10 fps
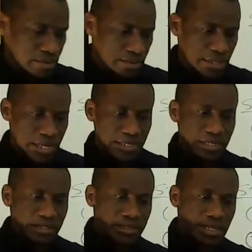there
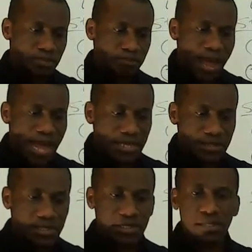is the
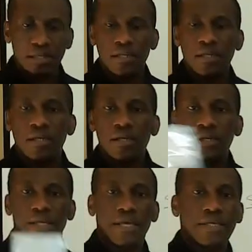pad.
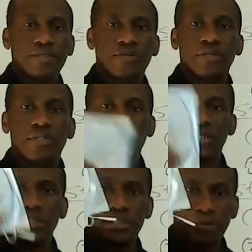Okay, so this is the